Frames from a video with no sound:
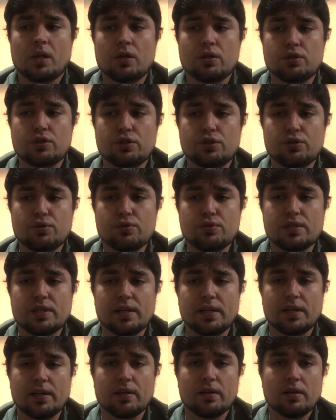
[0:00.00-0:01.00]

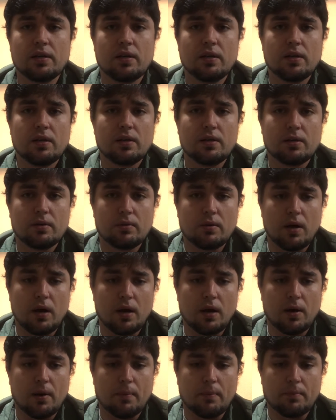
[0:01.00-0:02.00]
using
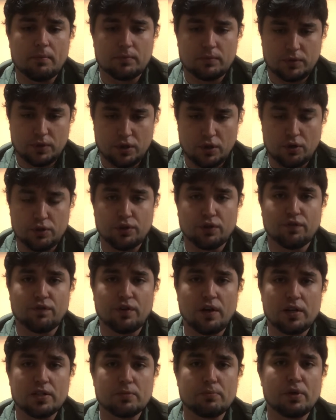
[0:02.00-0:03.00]
your
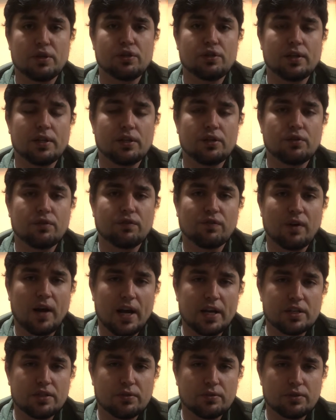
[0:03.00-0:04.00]
funds, but you can do
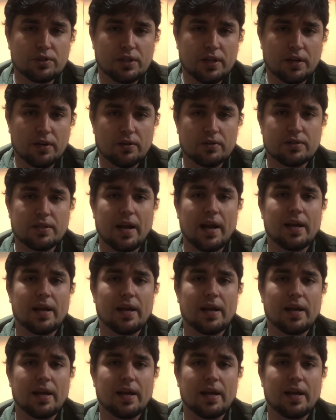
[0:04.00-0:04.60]
fractional shares,